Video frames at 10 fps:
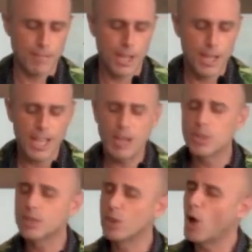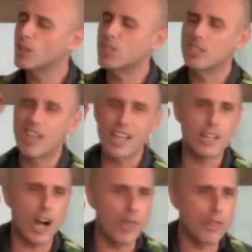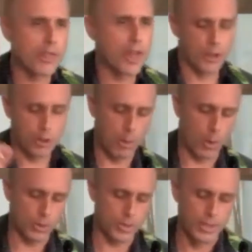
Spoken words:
It was launched like a thunderbolt